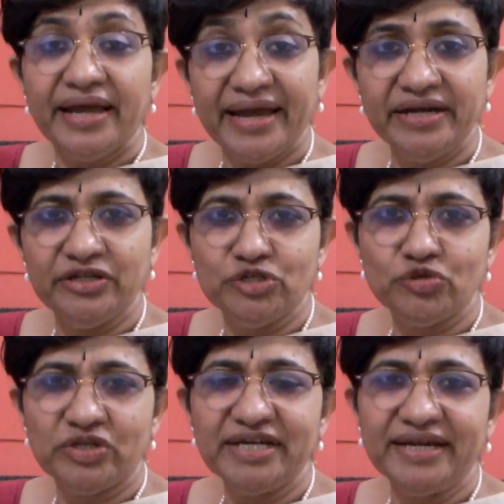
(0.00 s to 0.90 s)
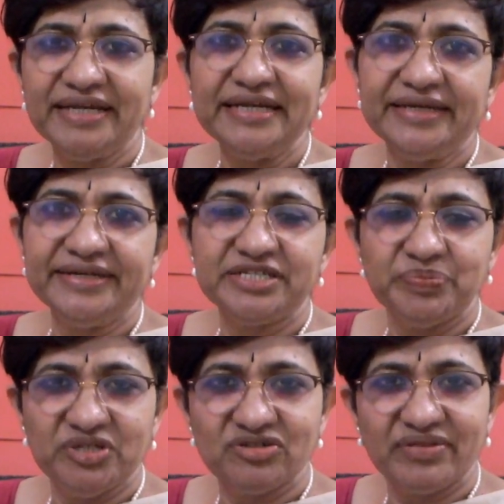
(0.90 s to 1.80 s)
head injury and he needs
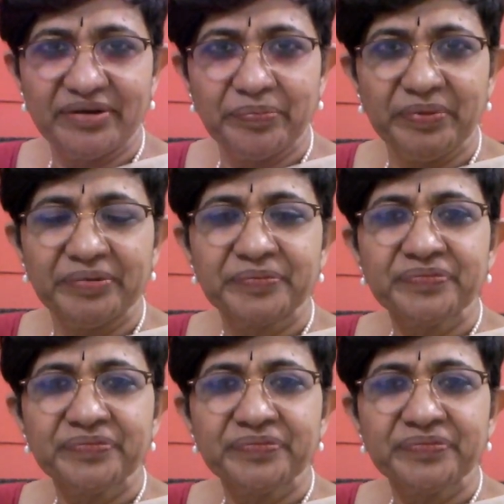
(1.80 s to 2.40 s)
speech therapy.